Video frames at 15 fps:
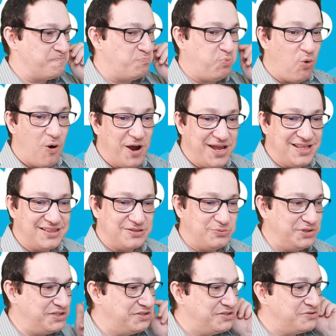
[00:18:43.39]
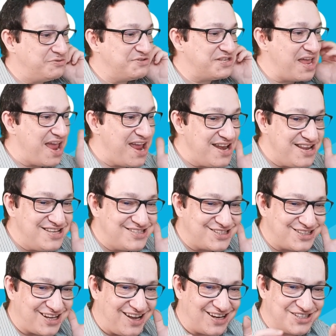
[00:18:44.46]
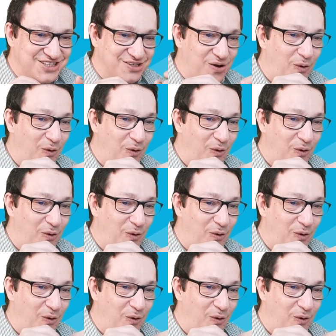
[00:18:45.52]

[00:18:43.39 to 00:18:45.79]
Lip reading: point, we didn't use any instruction.